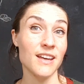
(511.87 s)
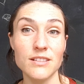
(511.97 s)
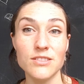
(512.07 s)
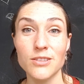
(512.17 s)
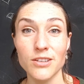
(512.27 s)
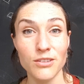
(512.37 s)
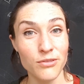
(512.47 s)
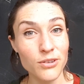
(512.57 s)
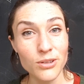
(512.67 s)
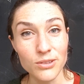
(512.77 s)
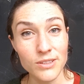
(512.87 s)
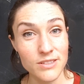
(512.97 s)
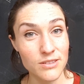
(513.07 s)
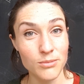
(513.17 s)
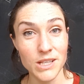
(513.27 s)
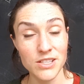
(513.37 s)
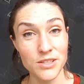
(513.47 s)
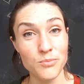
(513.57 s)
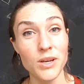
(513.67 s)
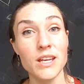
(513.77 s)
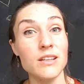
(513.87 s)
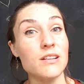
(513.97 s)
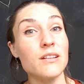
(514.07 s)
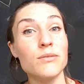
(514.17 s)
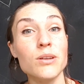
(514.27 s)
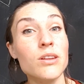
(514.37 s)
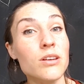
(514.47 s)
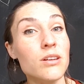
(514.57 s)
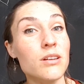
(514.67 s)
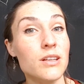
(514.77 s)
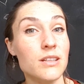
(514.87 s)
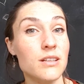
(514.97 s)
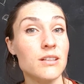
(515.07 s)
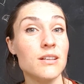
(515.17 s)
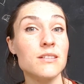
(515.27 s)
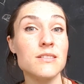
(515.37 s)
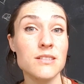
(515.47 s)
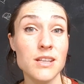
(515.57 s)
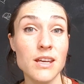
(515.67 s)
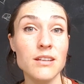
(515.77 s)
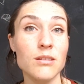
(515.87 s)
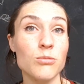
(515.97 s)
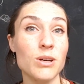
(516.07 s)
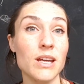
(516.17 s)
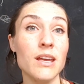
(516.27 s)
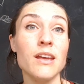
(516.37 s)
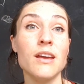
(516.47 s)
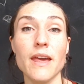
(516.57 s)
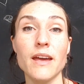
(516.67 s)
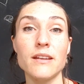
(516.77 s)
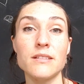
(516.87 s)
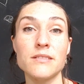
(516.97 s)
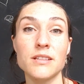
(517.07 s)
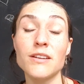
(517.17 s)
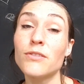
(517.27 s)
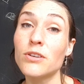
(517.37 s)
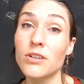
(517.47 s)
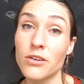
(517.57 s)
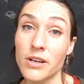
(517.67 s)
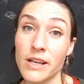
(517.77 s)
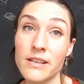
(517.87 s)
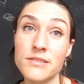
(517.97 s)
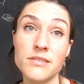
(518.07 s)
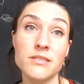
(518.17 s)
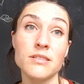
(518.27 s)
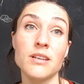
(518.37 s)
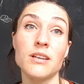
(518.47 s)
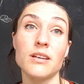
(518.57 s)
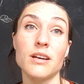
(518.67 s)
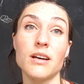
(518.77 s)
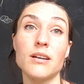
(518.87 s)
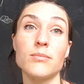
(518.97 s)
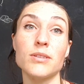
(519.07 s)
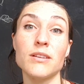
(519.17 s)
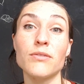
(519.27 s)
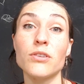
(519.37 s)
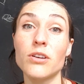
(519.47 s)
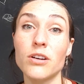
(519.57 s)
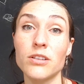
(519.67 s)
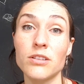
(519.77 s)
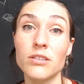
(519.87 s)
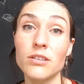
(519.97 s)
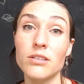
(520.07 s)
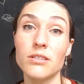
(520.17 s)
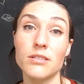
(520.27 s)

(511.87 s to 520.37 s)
It's not her fault. It's the way she's made. Live with her in an understanding way and give her grace, give her honor,